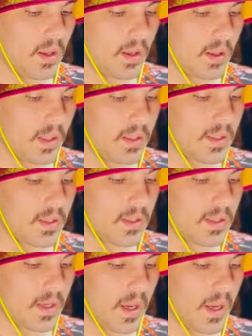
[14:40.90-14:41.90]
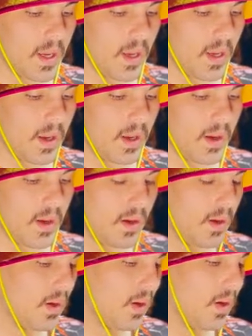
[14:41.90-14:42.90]
let's say
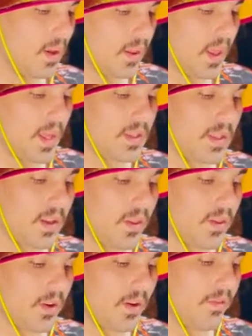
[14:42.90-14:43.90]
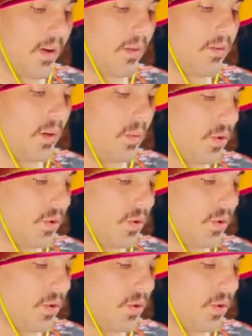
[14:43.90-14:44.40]
That's it, 35 double